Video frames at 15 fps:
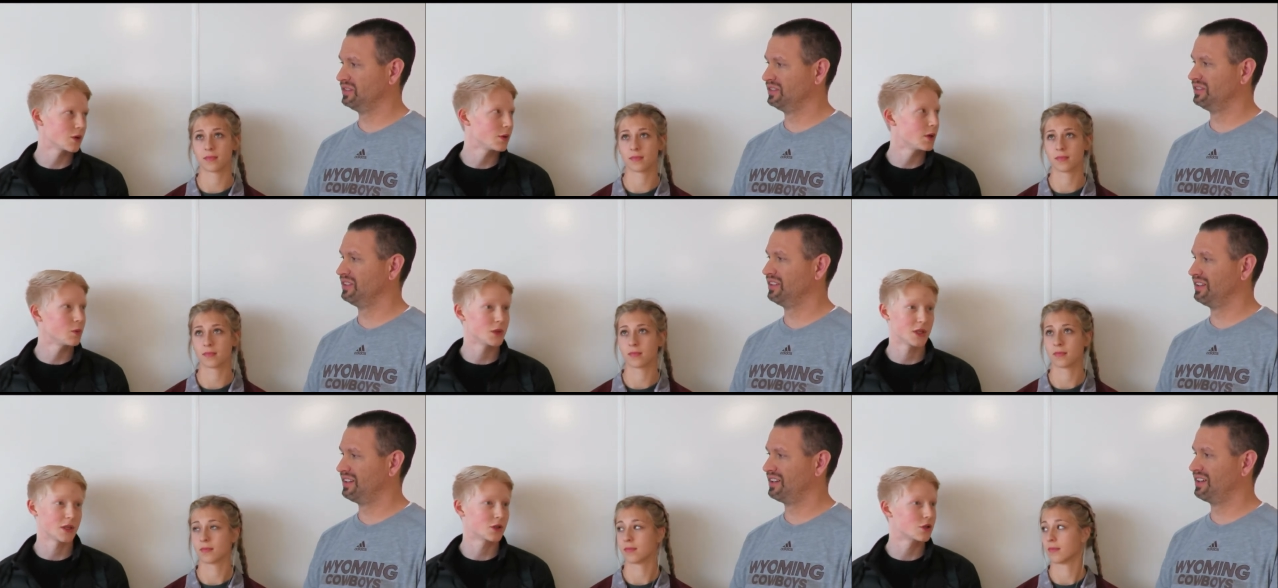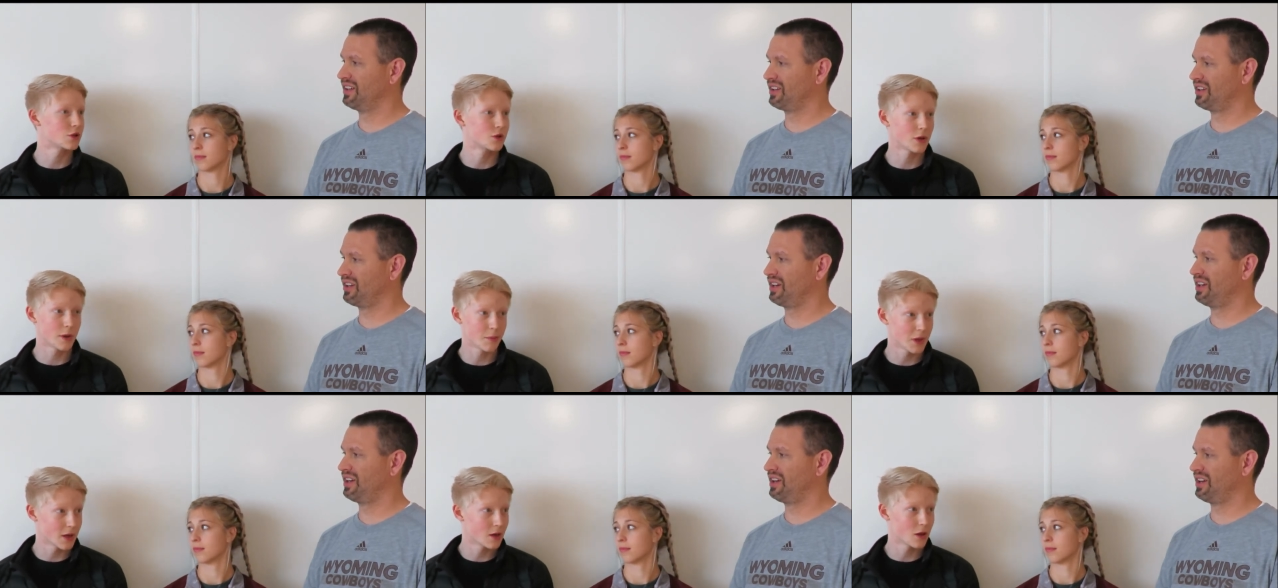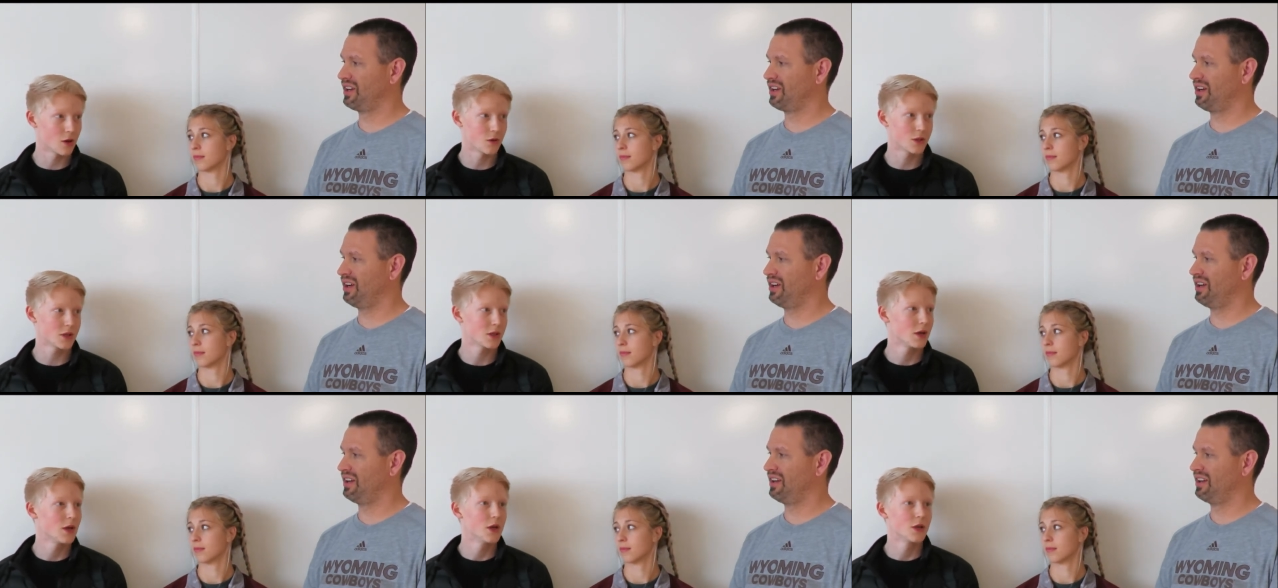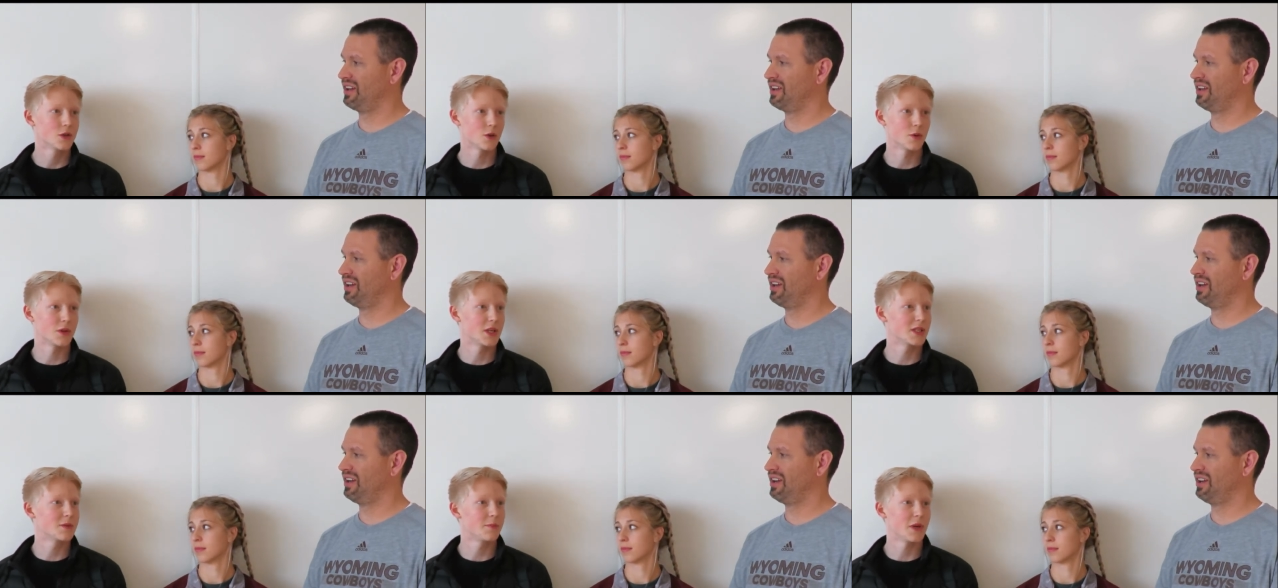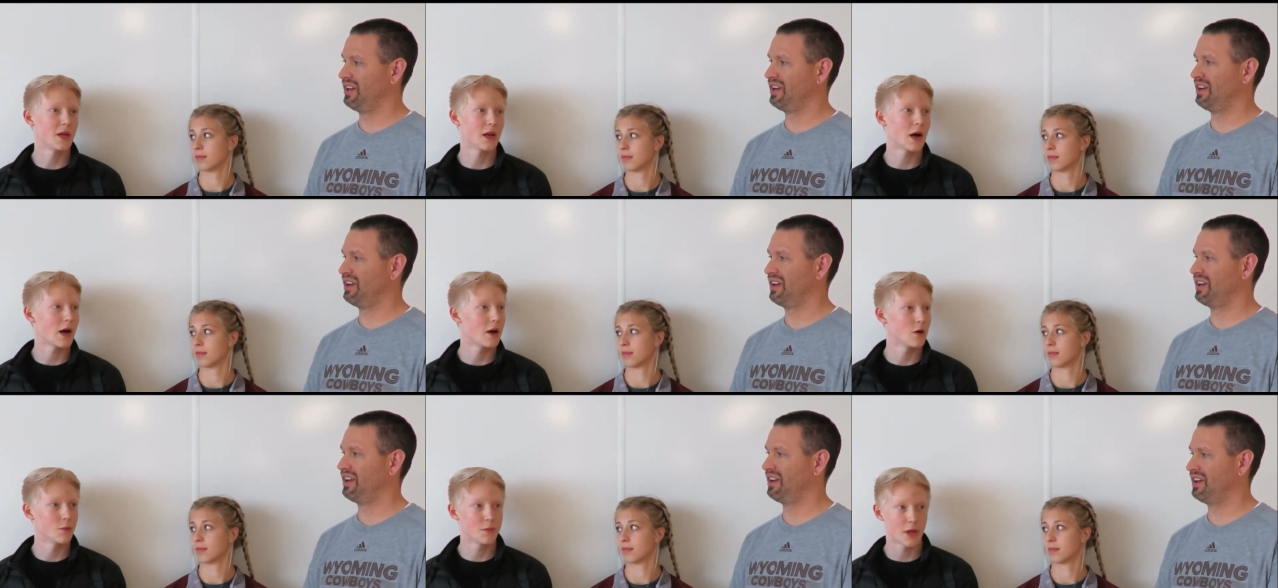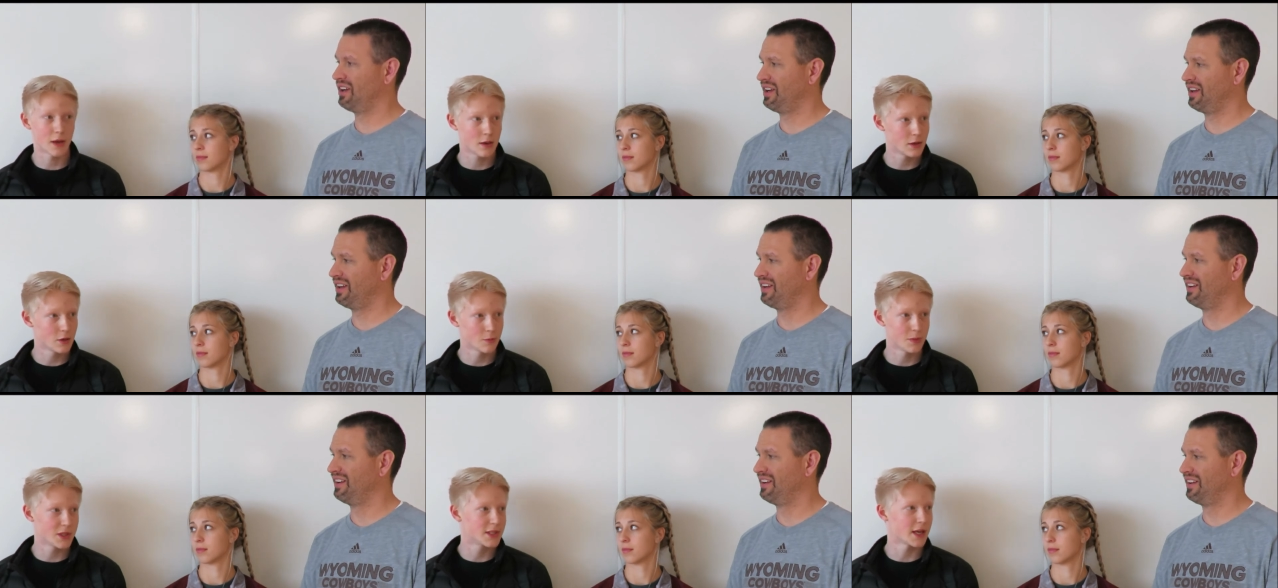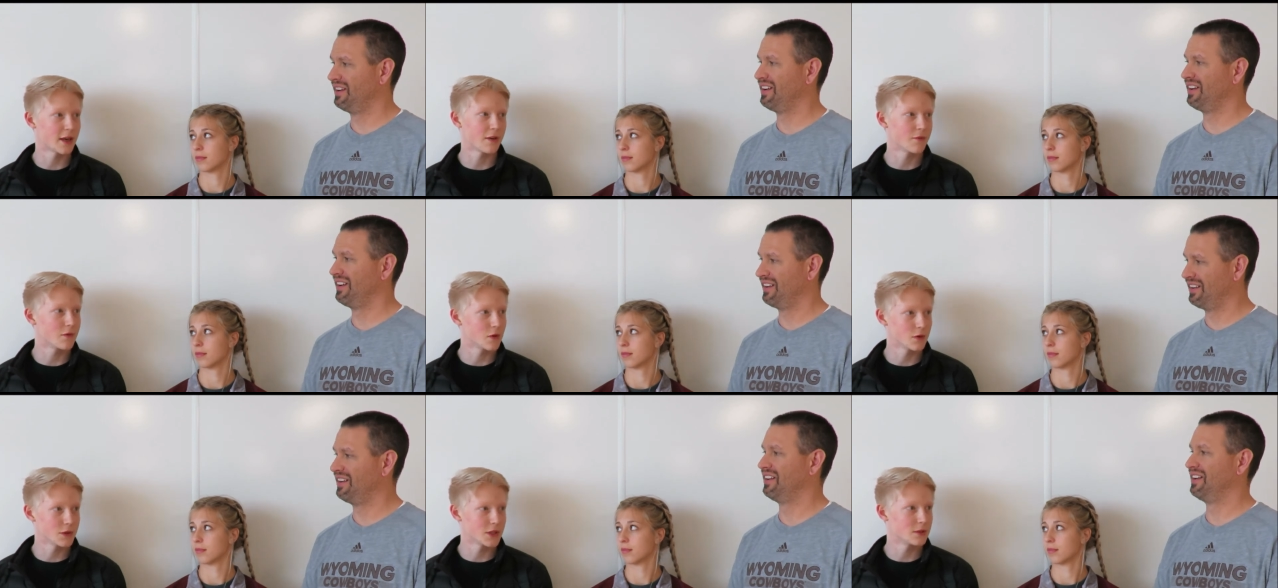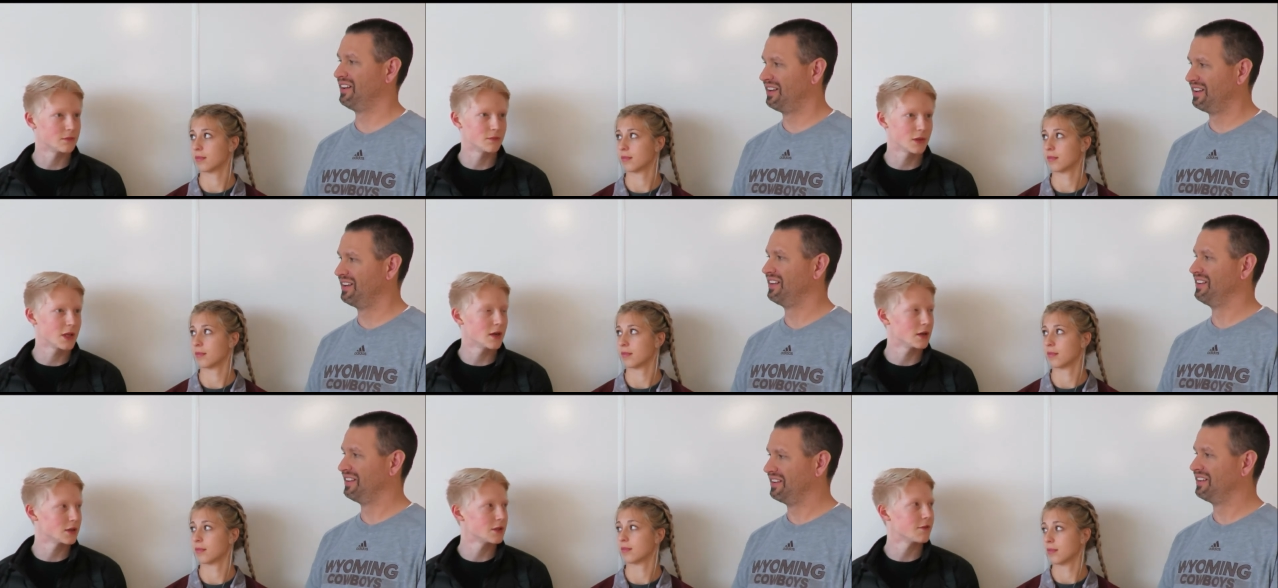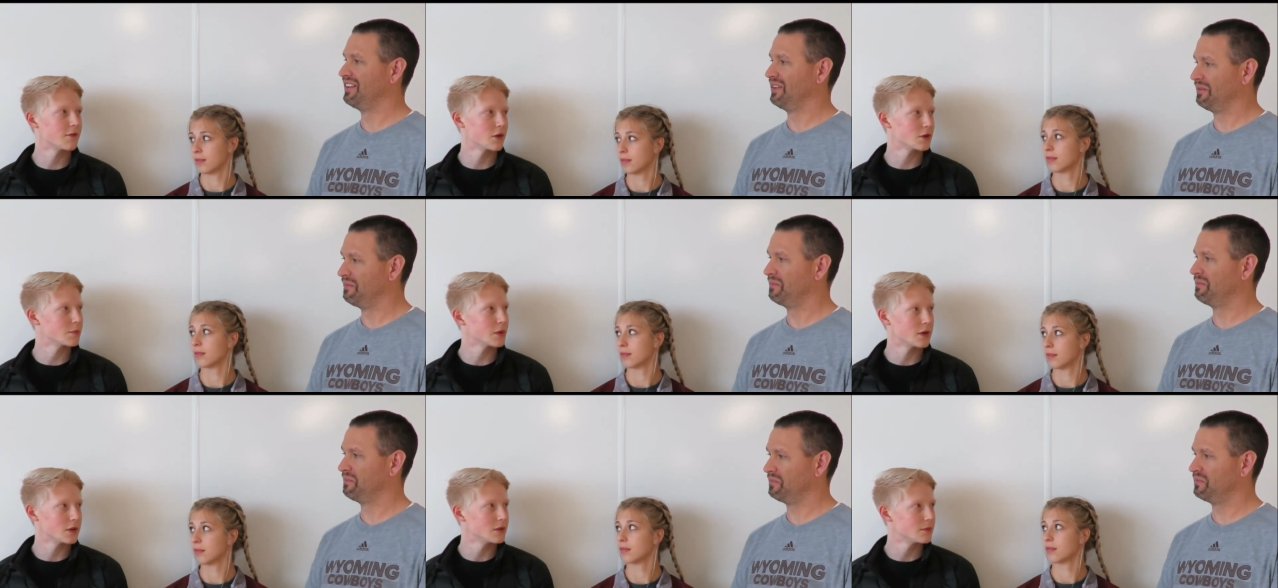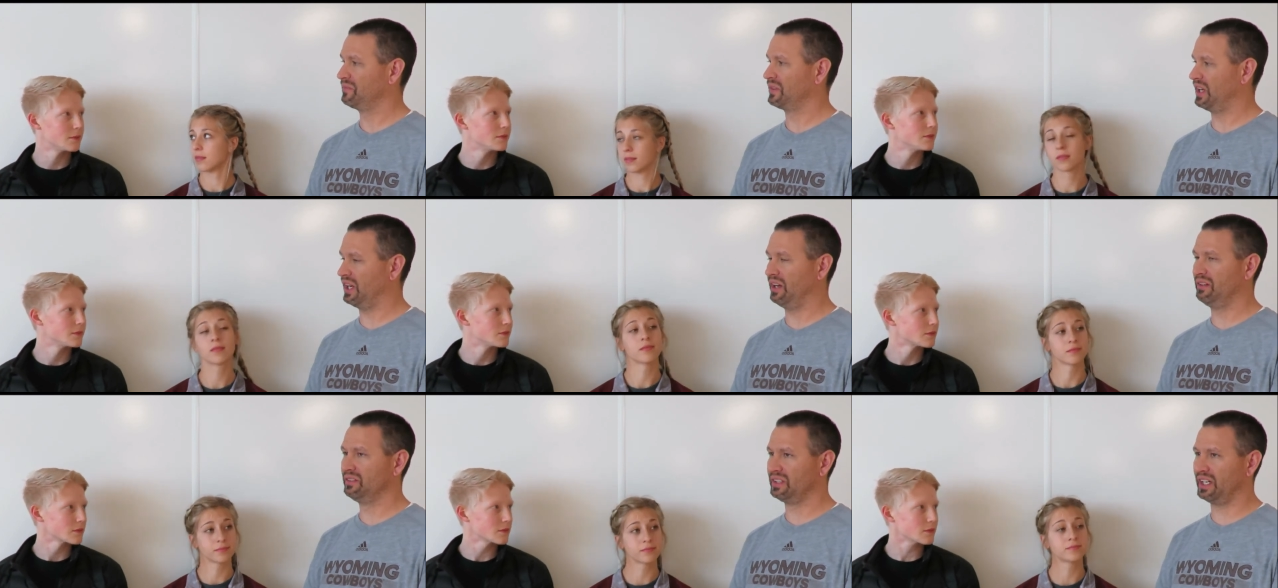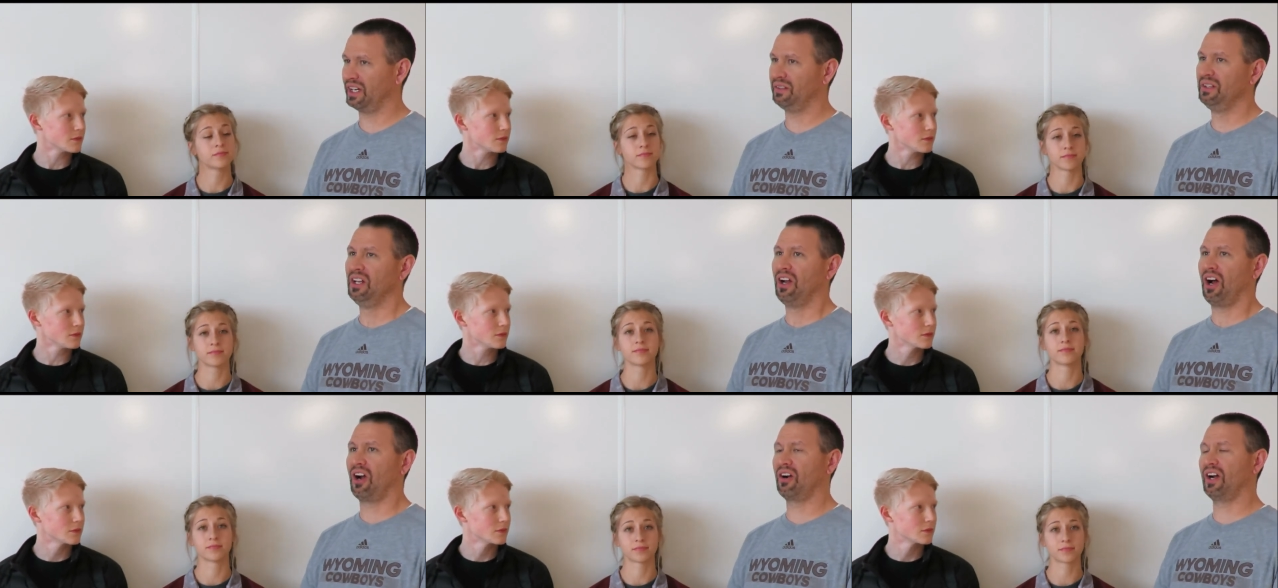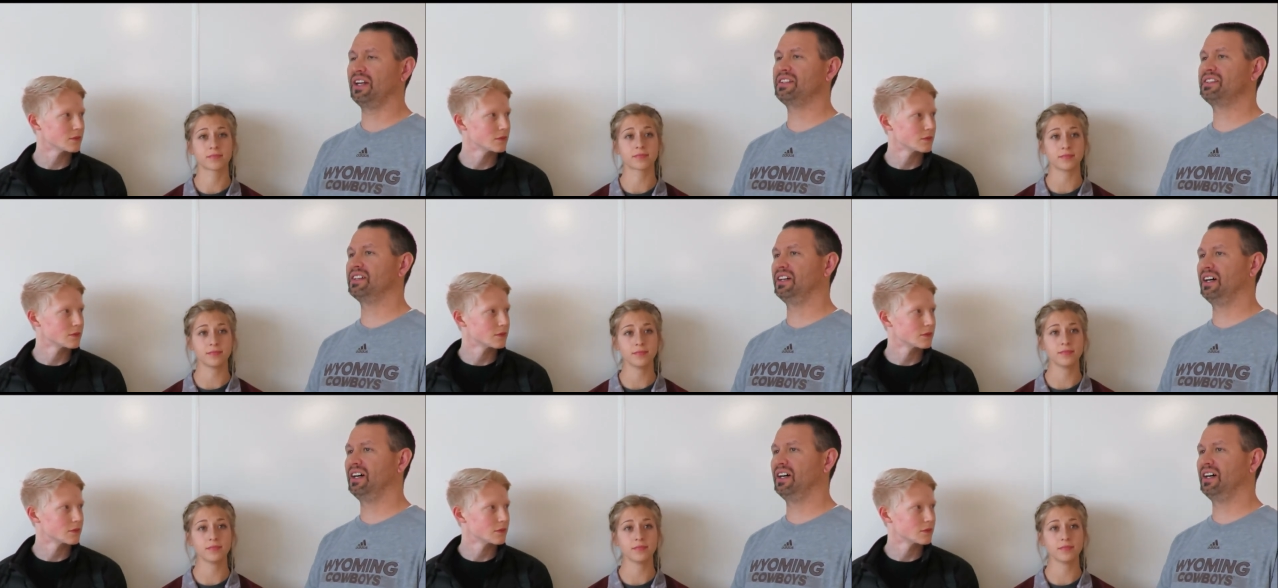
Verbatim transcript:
Speaker 1: so he was extremely close. So in this meet, I hope that he'll be taking fulls and get us in first place.
Speaker 2: Yeah. All right.